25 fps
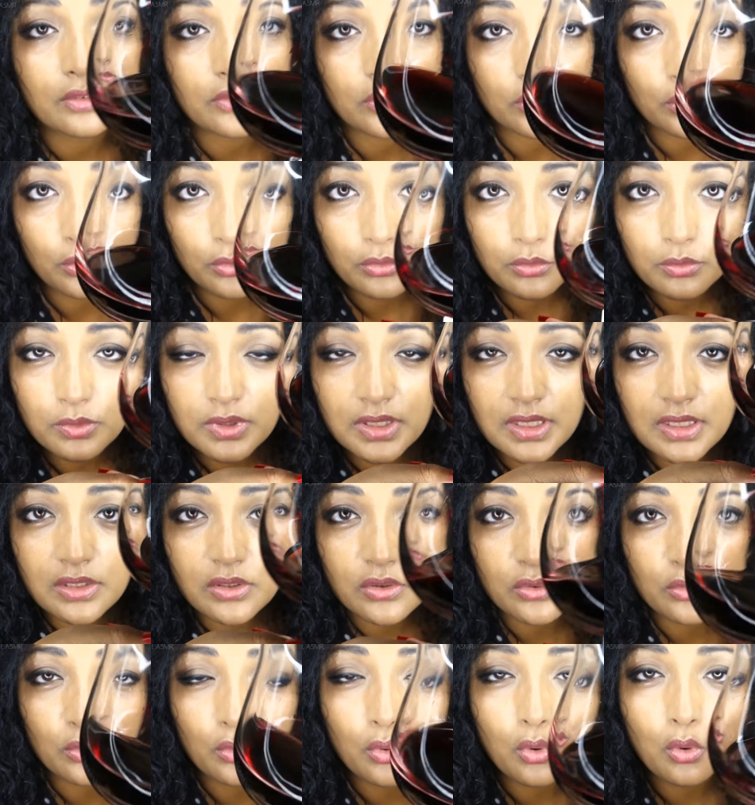So you
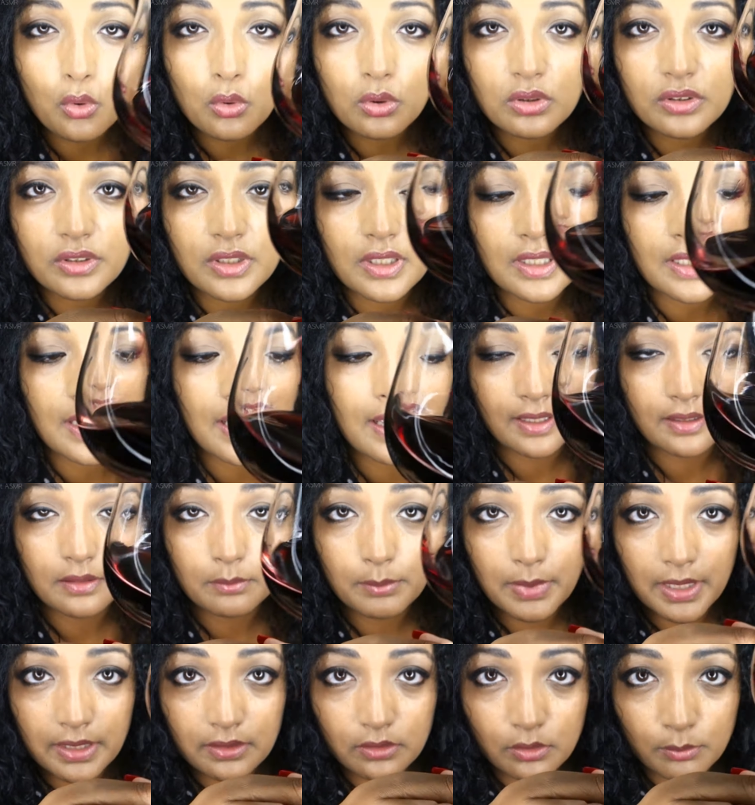need to hold the glass
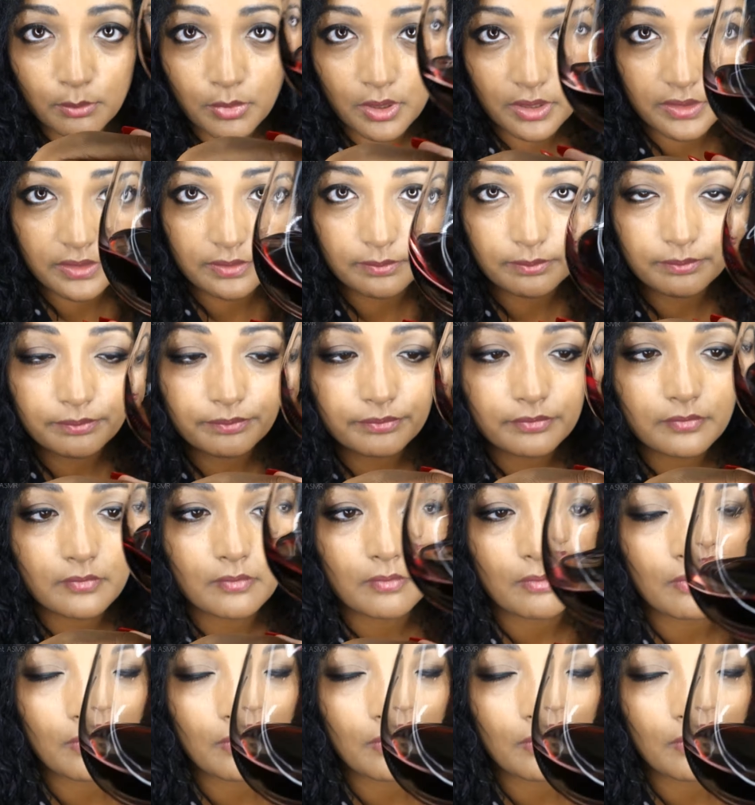by the button,